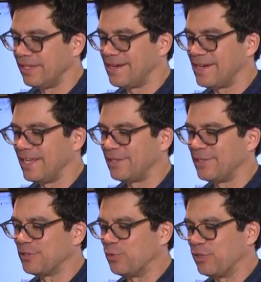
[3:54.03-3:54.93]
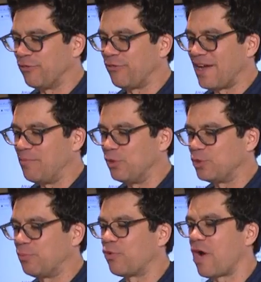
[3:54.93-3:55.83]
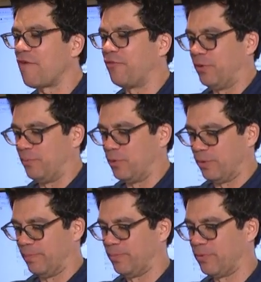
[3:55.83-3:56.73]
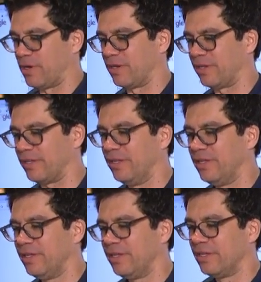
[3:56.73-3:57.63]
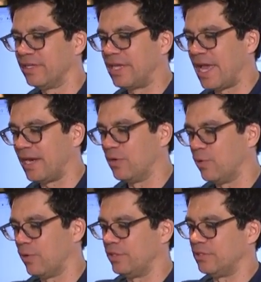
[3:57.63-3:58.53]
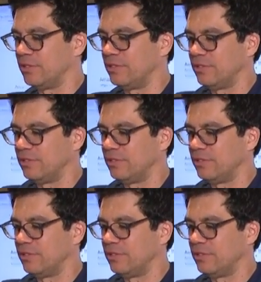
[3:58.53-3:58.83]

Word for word: Oh, I like this one. The five most profitable product categories